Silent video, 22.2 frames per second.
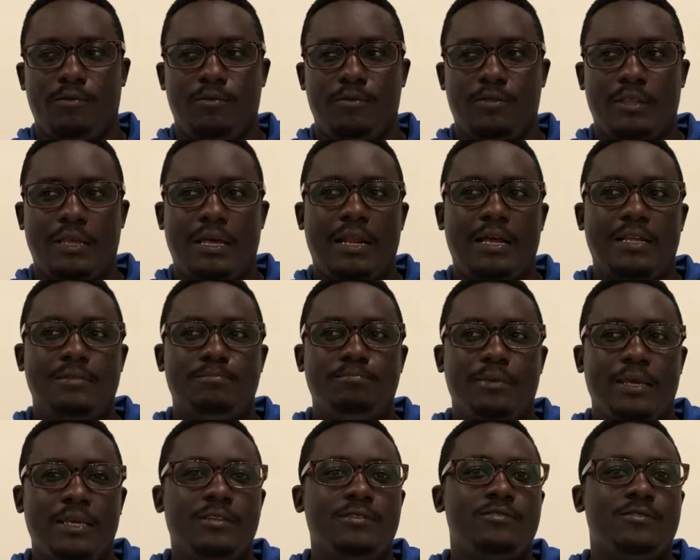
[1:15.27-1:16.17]
that are
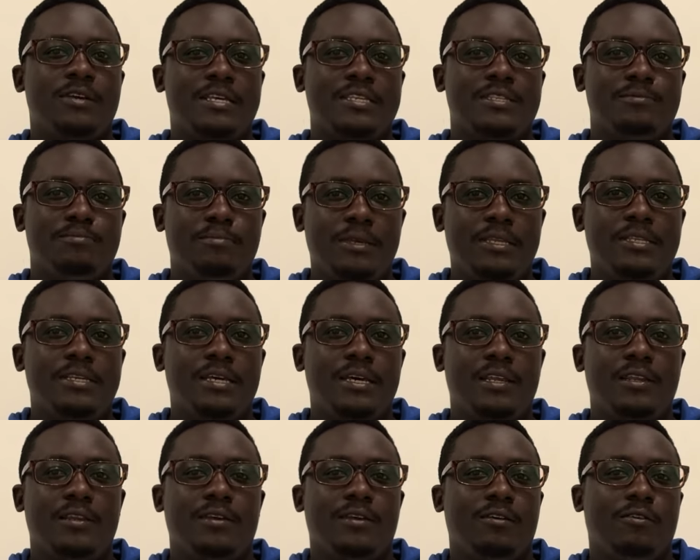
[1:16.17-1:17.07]
being
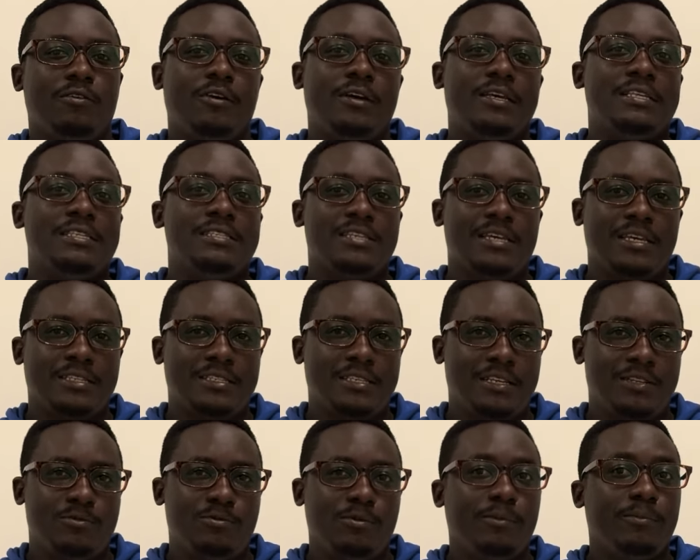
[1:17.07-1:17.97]
transmitted or
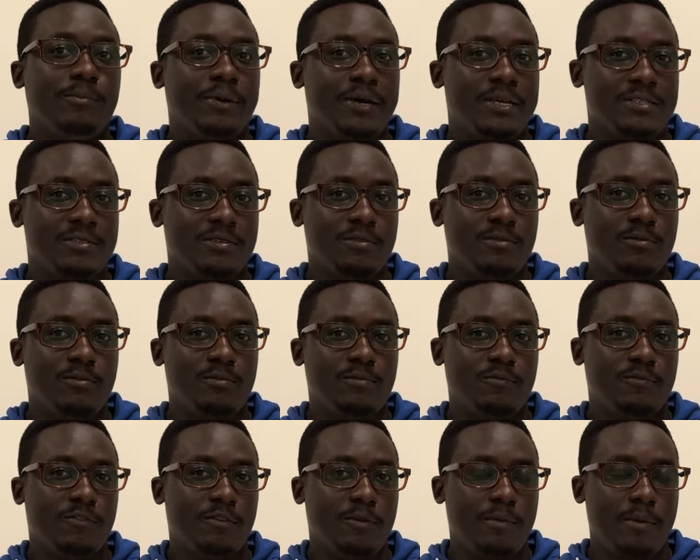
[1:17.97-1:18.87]
injected to a person
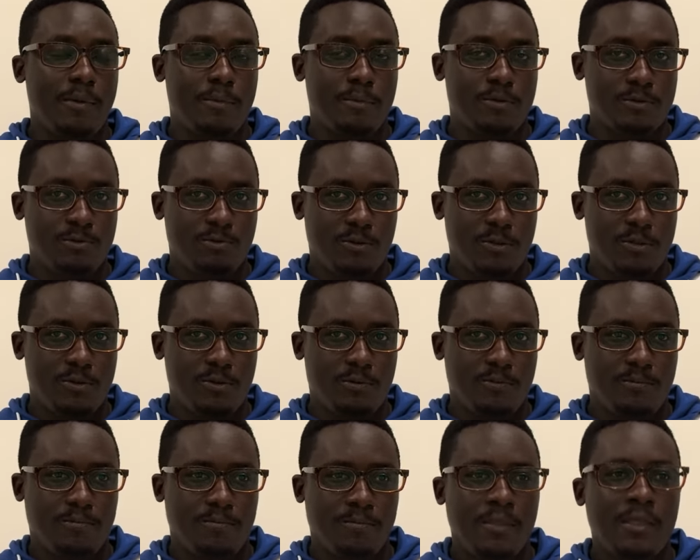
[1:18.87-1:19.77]
from a mosquito.
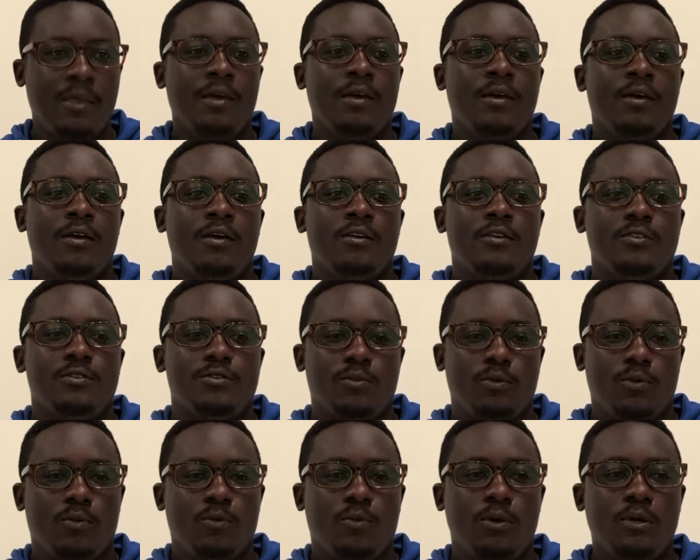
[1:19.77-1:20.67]

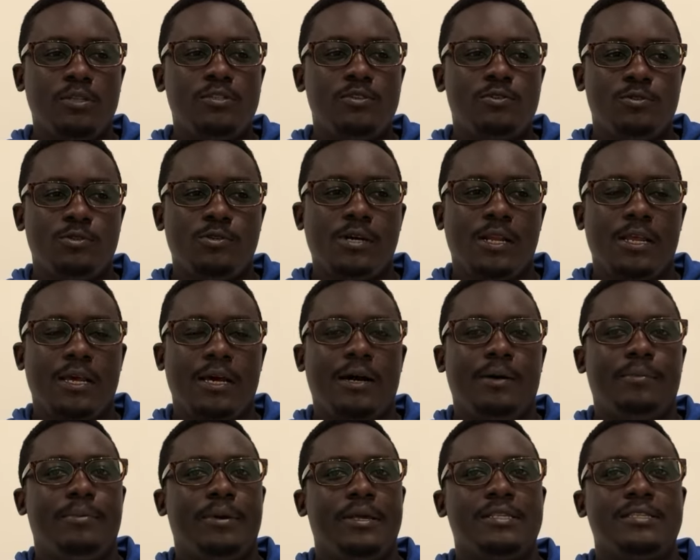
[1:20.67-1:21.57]
So what usually
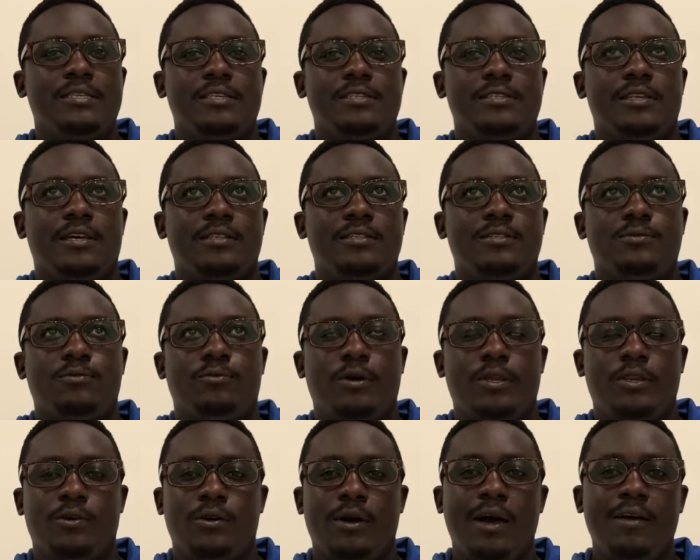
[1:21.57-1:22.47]
happens is that
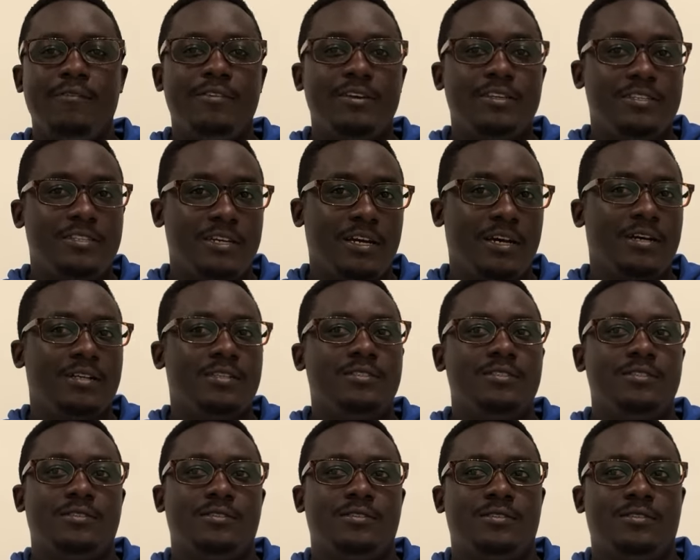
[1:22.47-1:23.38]
when you have a child
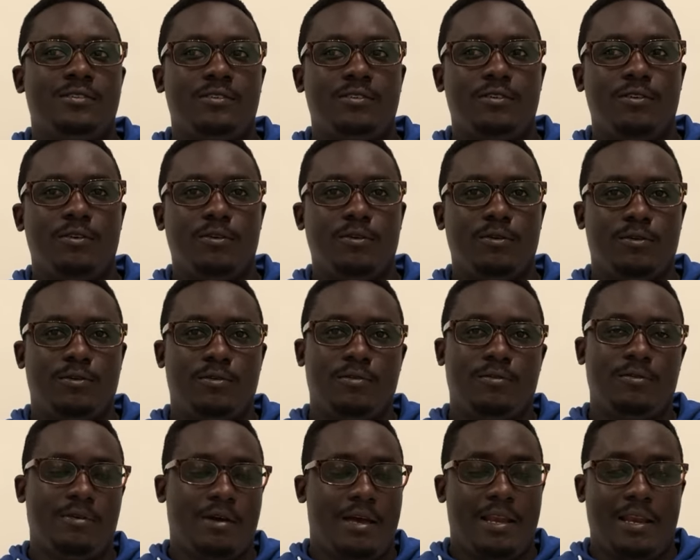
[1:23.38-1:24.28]

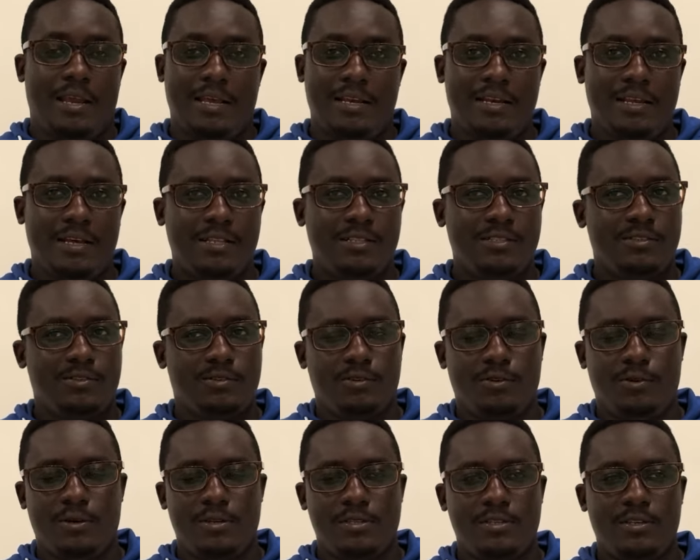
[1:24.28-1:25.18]
or an adult or
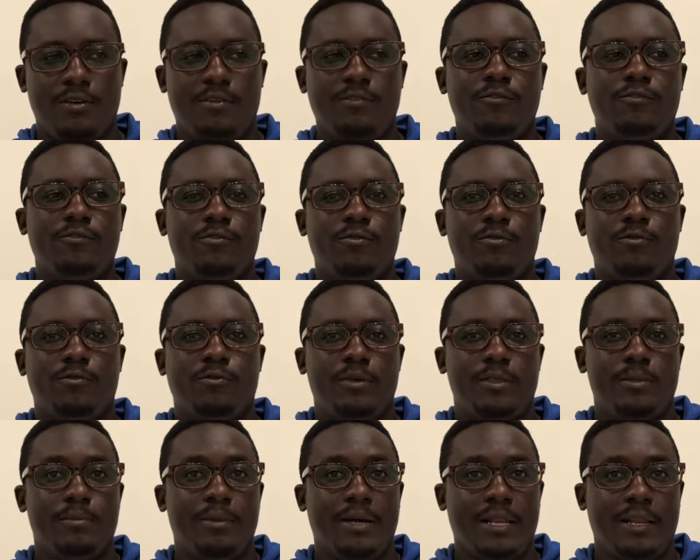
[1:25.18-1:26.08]
yourself
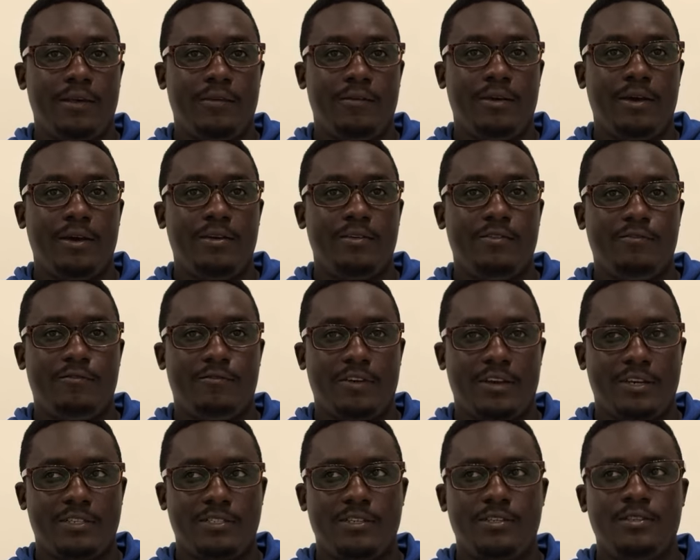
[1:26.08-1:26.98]
with malaria
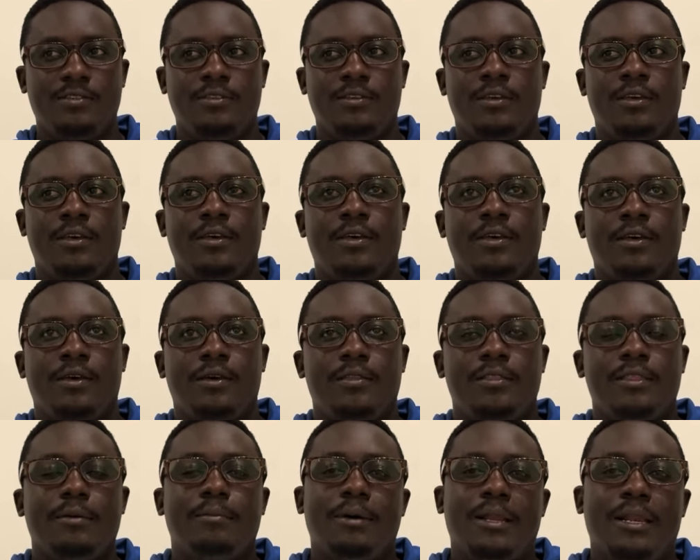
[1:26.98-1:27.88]
infection,
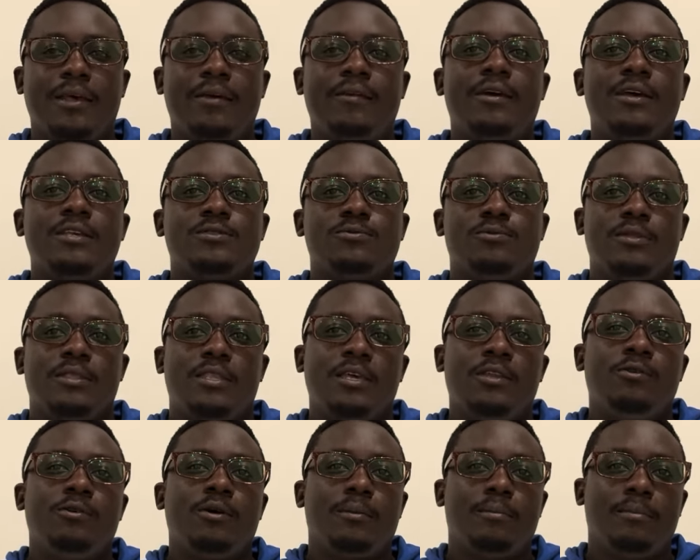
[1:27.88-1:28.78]
the malaria is
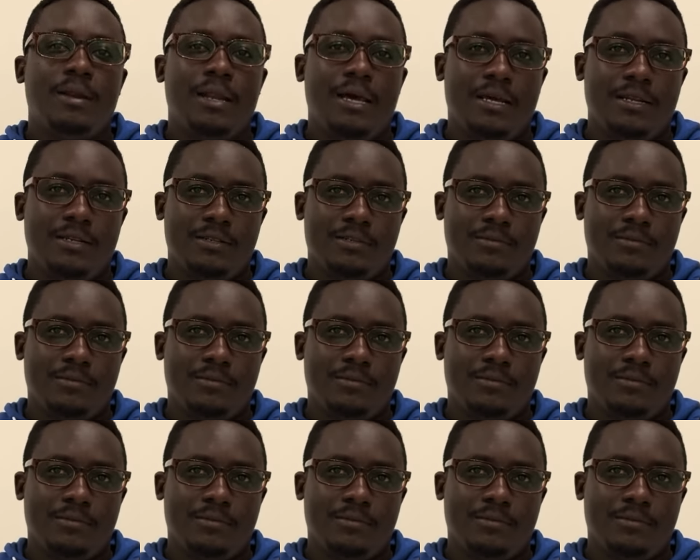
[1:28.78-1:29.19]
within your blood.